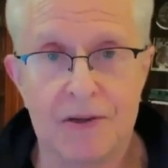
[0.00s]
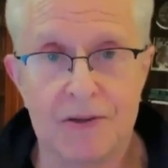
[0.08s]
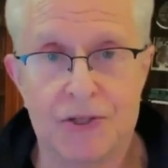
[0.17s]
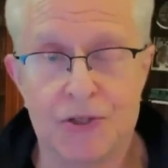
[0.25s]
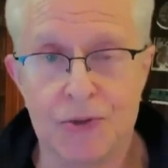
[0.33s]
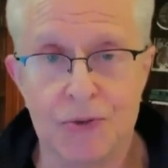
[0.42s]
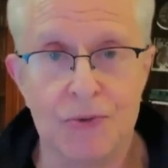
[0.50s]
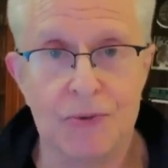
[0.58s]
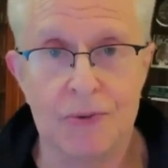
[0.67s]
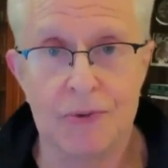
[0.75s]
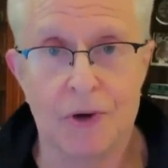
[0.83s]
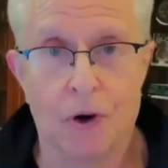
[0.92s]
to
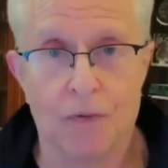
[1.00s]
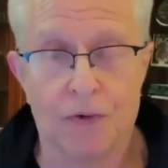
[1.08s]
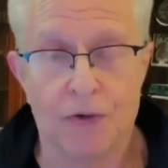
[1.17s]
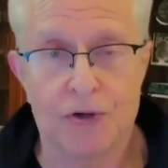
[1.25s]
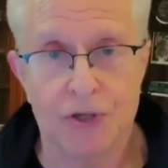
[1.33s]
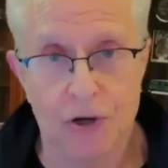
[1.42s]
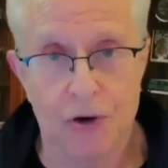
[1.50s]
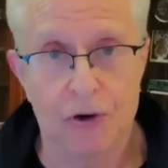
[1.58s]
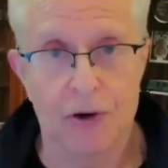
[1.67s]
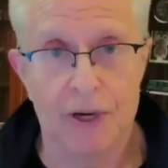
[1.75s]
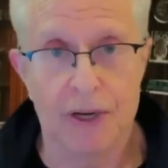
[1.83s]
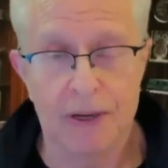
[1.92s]

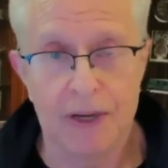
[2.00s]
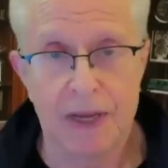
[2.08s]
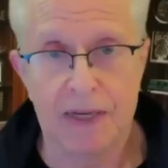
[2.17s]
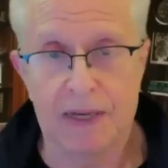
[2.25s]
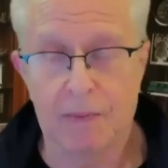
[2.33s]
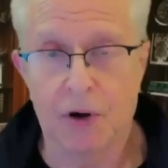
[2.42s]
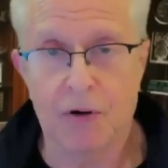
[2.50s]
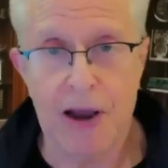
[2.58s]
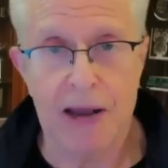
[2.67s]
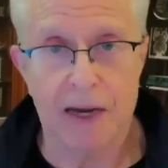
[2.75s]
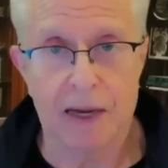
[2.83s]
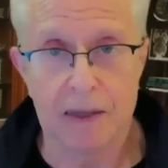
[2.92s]
overturn a
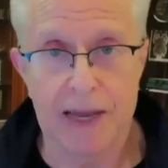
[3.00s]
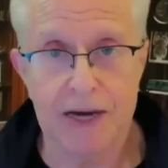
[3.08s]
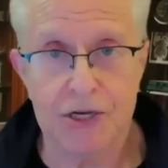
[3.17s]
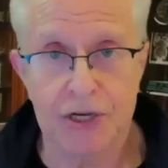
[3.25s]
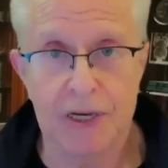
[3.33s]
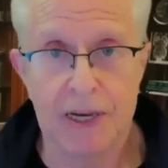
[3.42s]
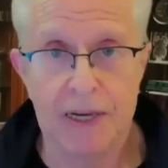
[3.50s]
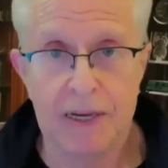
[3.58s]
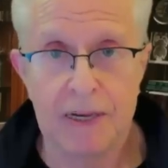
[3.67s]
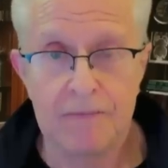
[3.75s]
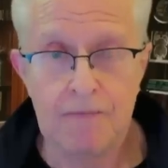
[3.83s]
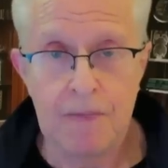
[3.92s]
democratic election.
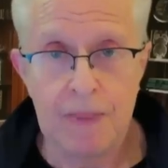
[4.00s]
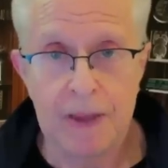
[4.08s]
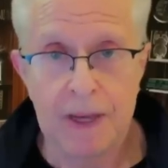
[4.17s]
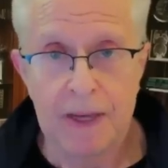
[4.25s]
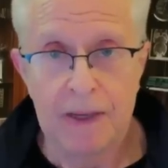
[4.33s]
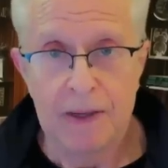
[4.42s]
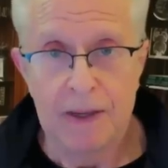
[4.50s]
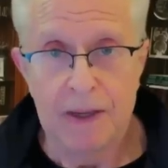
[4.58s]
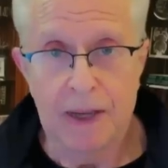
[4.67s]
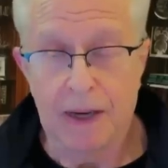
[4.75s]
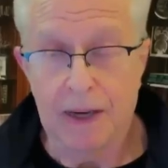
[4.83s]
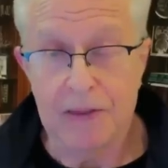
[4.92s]

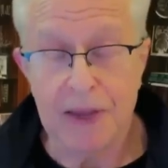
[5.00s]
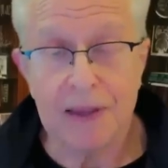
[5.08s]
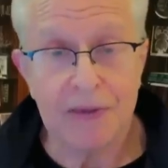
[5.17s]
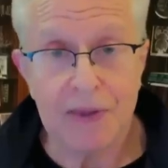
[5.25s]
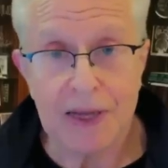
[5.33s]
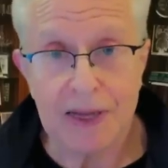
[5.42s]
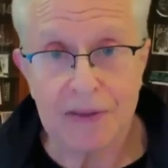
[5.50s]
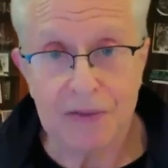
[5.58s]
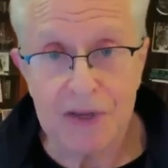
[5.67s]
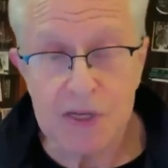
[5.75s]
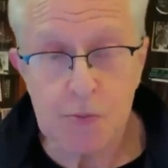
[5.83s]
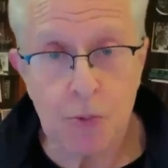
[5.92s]
And I think that at
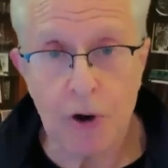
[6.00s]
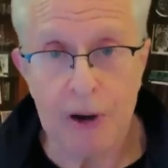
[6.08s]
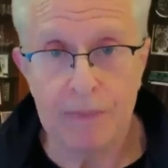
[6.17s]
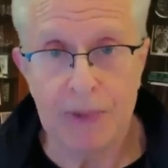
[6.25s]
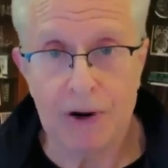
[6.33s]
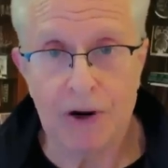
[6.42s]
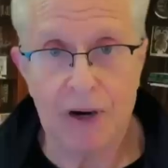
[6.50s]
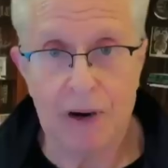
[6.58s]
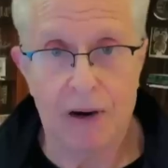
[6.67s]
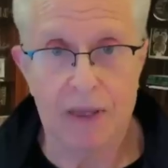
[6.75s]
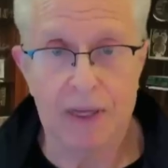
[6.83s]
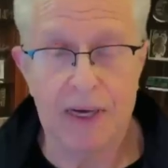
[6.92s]
this point, Merrick
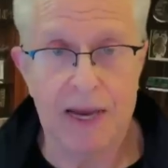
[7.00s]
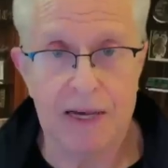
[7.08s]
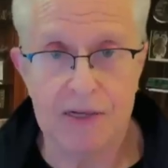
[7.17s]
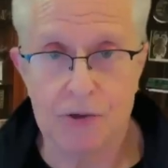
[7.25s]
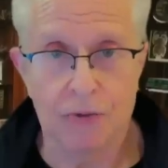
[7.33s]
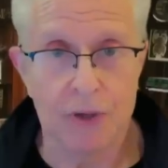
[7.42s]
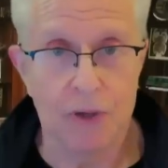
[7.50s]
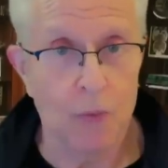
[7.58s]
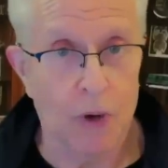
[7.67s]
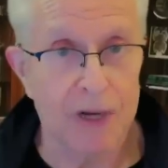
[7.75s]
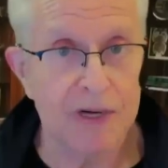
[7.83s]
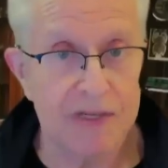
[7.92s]
Garland has only
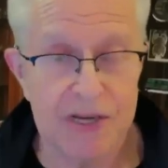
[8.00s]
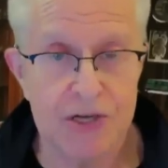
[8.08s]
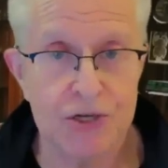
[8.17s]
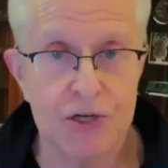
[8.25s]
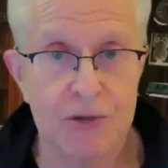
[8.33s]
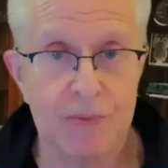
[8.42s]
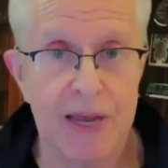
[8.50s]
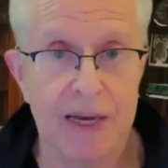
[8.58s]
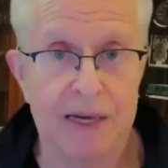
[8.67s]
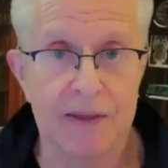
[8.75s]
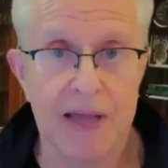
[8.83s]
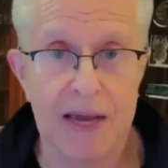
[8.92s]
one decision to
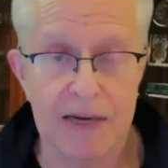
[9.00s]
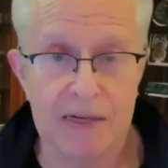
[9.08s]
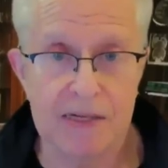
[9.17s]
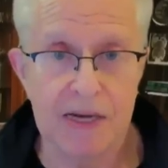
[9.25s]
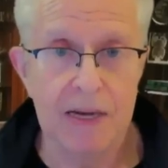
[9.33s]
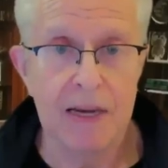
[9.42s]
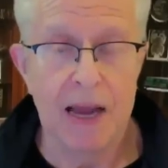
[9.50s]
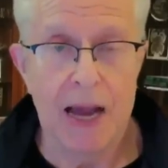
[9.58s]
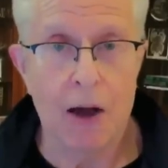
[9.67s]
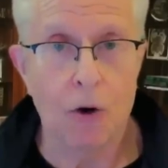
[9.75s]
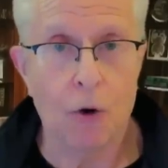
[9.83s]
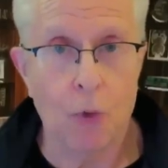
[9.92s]
make, and that is
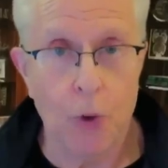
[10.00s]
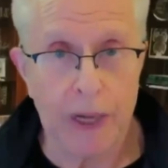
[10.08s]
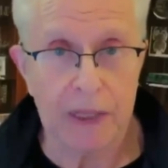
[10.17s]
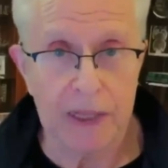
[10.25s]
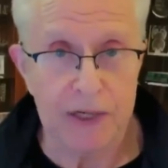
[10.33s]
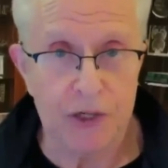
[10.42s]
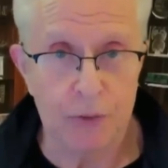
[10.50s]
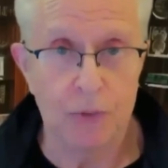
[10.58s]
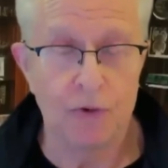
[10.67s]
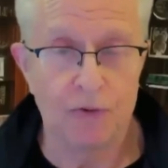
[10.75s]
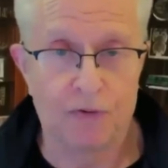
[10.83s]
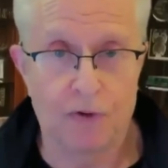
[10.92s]
how quickly to
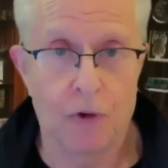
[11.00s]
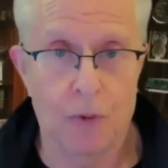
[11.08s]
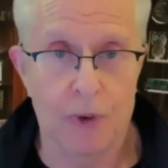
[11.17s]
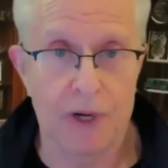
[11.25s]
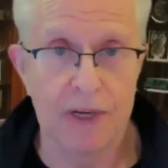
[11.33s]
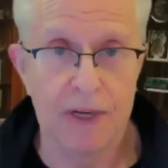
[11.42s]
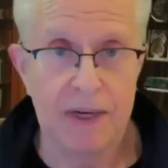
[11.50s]
move forward.